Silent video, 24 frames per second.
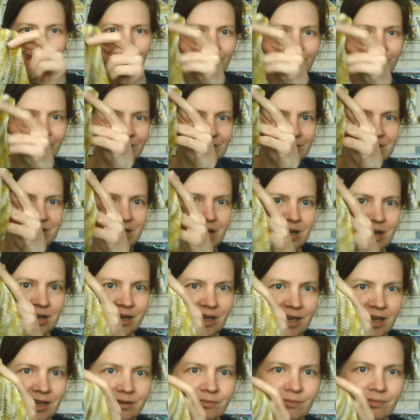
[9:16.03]
this yarn
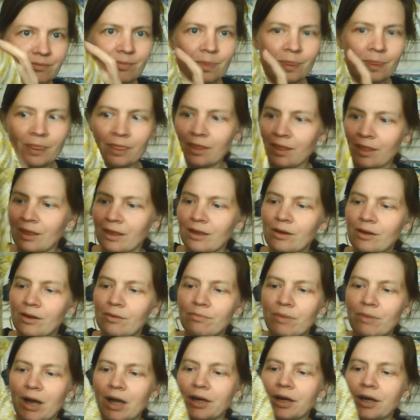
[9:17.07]
again, but